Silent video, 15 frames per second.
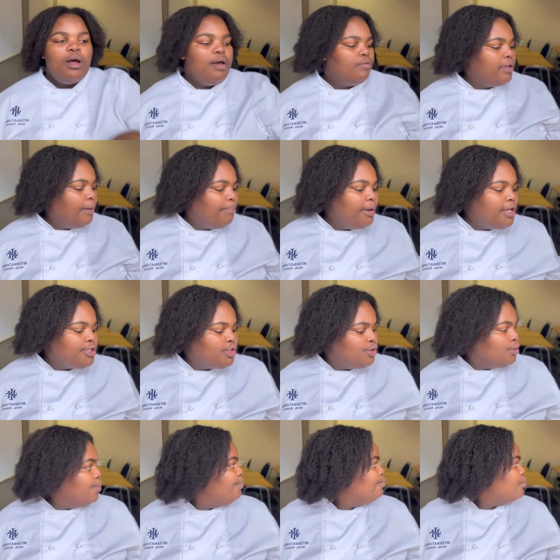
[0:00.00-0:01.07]
they place
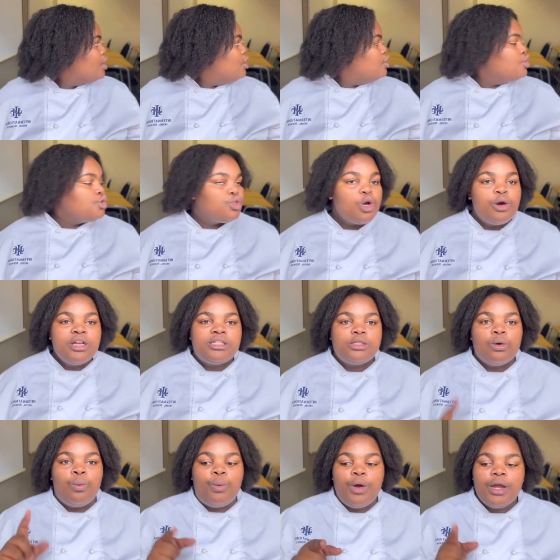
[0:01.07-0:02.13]
you so it's
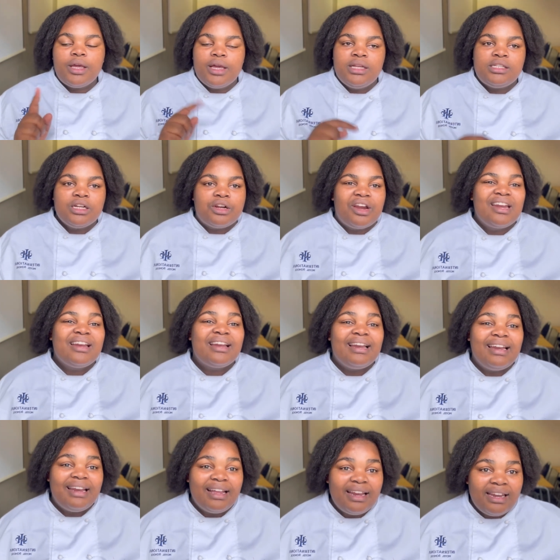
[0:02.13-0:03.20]
work integrated
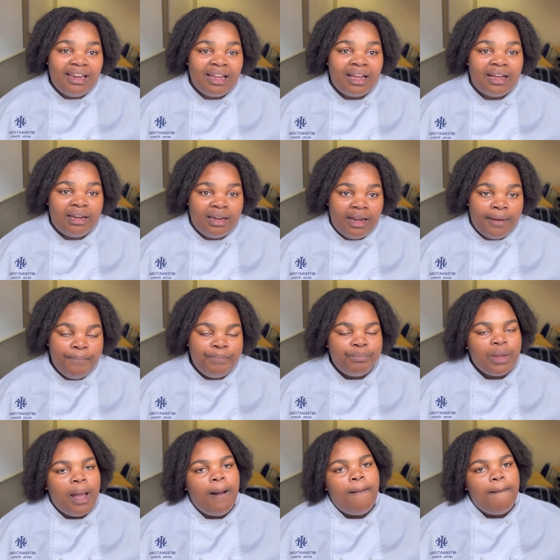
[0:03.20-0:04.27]
learning, ne?
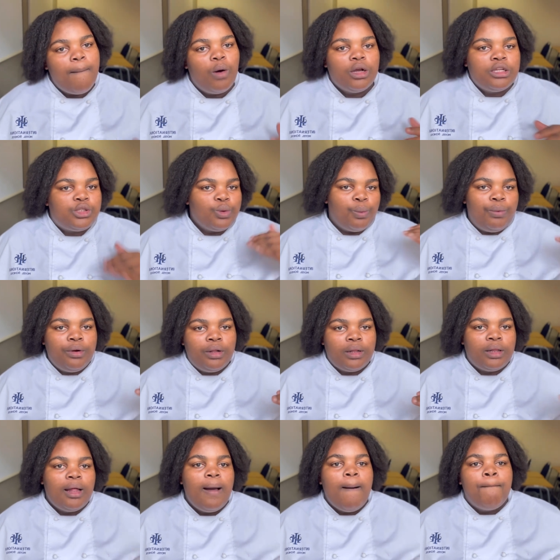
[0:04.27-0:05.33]
It's
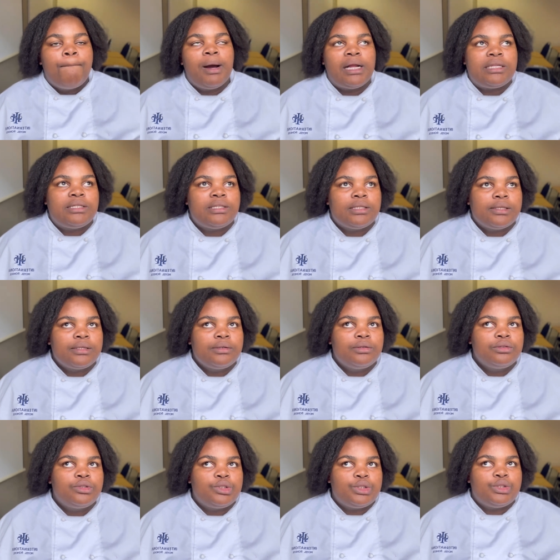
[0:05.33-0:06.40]
WIL, but
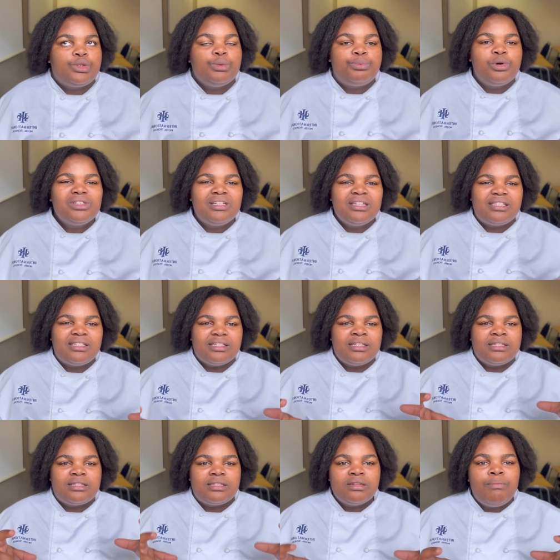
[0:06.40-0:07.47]
to put it
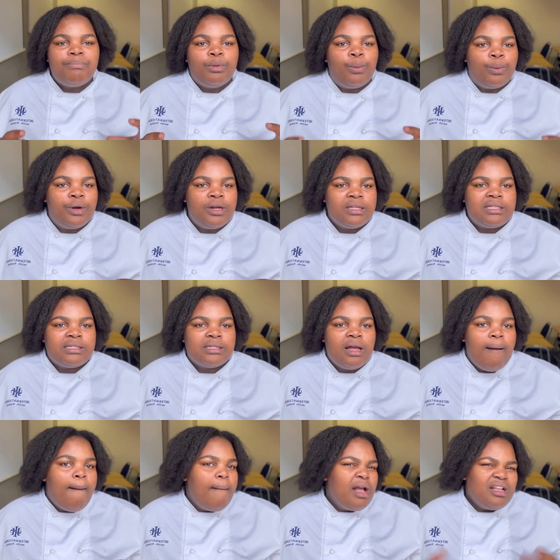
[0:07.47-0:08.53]
in simple words,
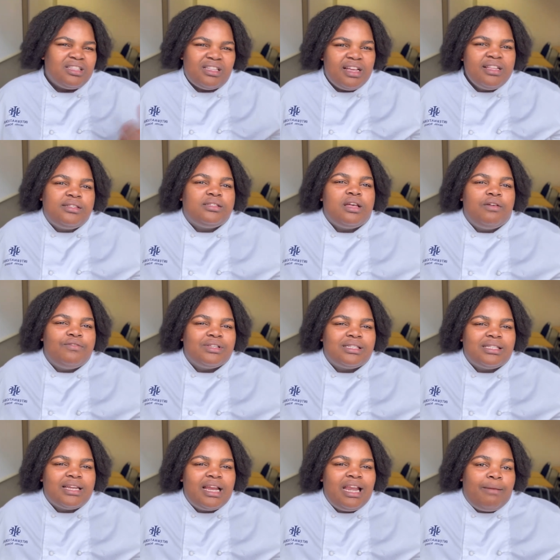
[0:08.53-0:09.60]
it's
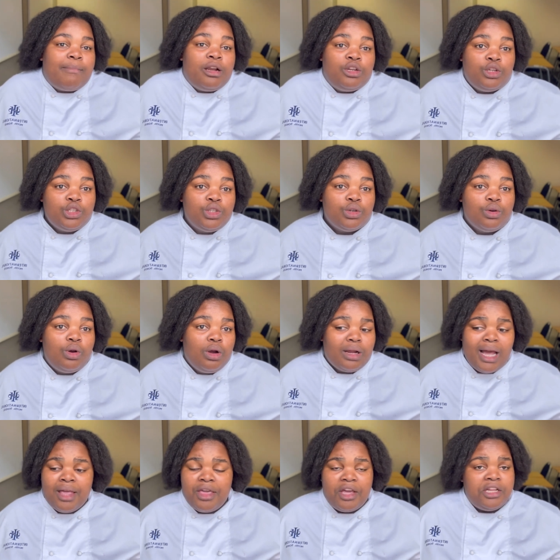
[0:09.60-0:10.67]
in-service training and your
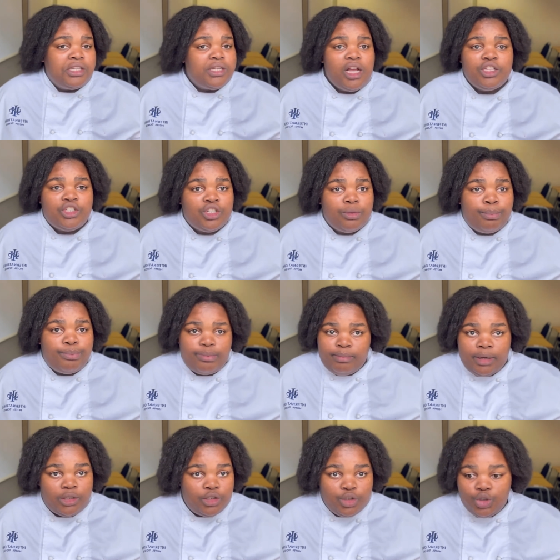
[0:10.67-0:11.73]
internship
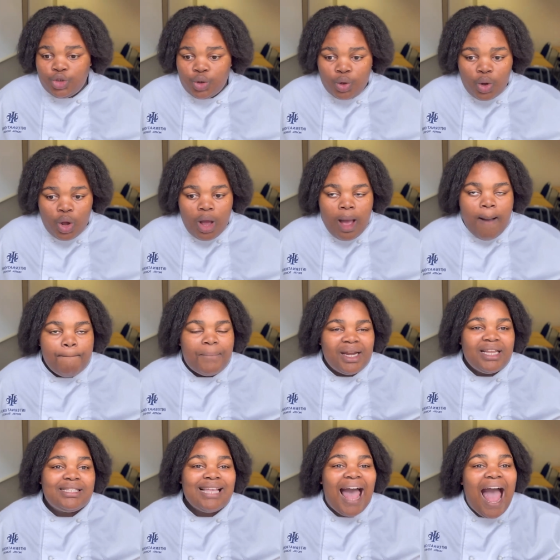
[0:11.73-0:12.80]
manjicho. But
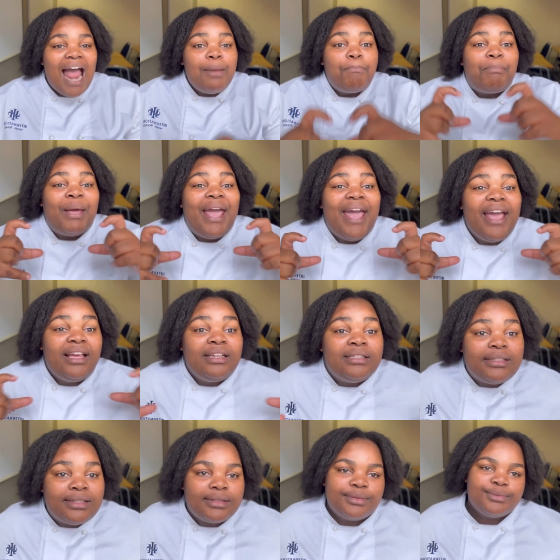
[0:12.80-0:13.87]
it's unpaid.